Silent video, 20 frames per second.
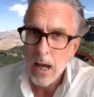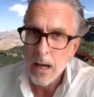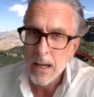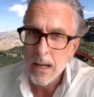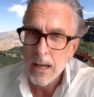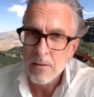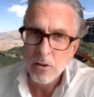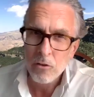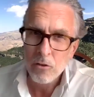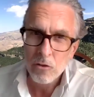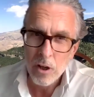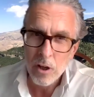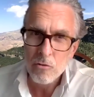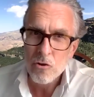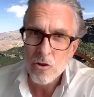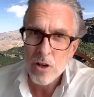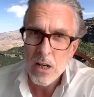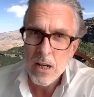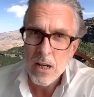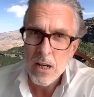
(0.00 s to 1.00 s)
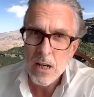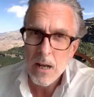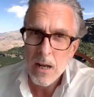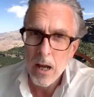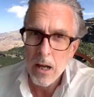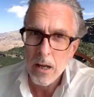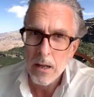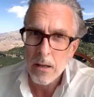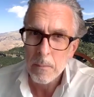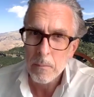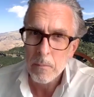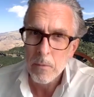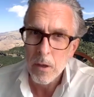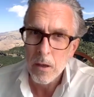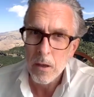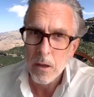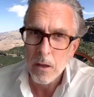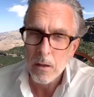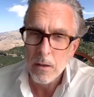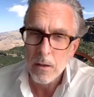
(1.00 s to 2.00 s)
In this country, a
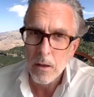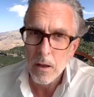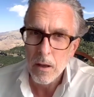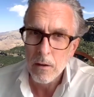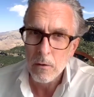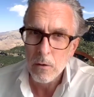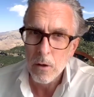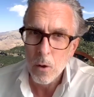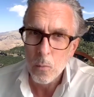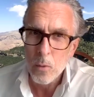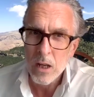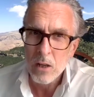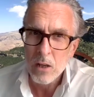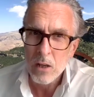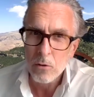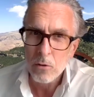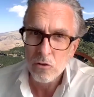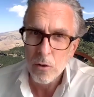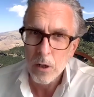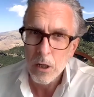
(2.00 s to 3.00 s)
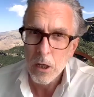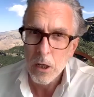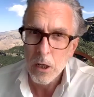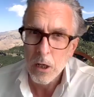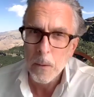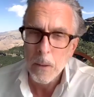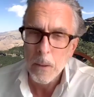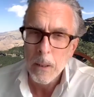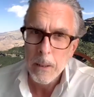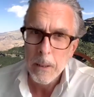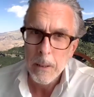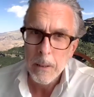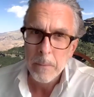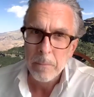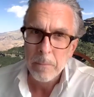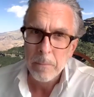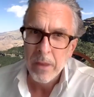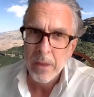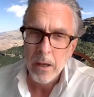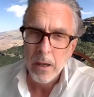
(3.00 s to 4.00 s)
week or so ago,
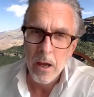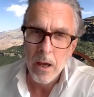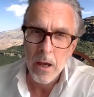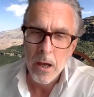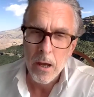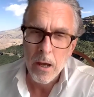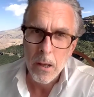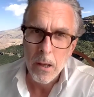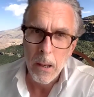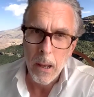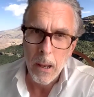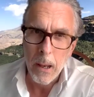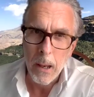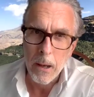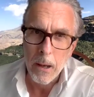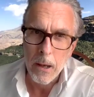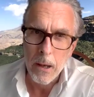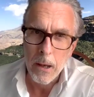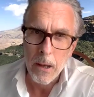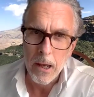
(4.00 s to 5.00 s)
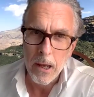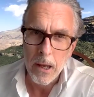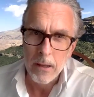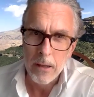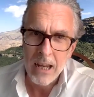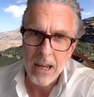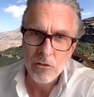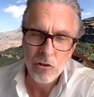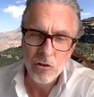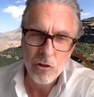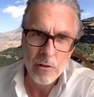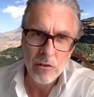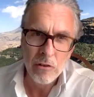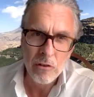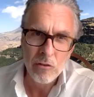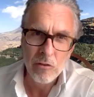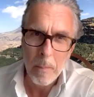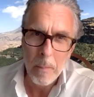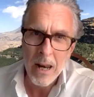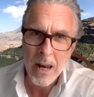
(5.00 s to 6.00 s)
a case series of
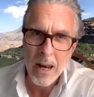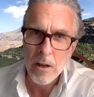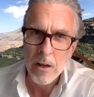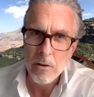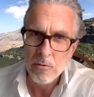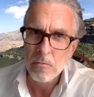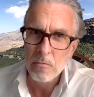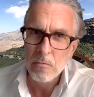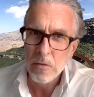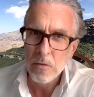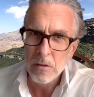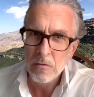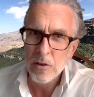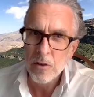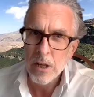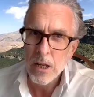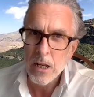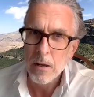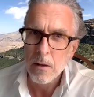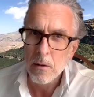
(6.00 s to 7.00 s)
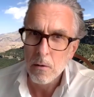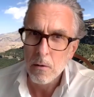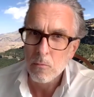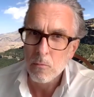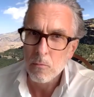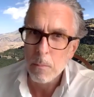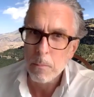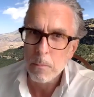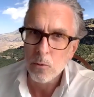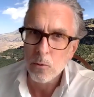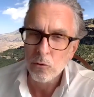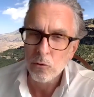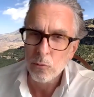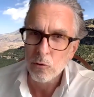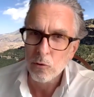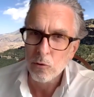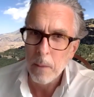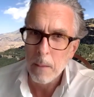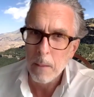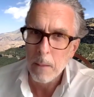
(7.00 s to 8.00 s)
about 150 reports was
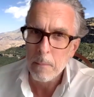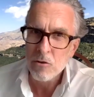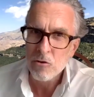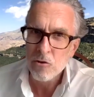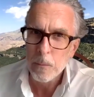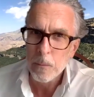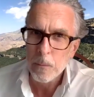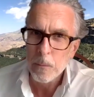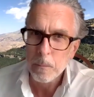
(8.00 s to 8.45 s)
published.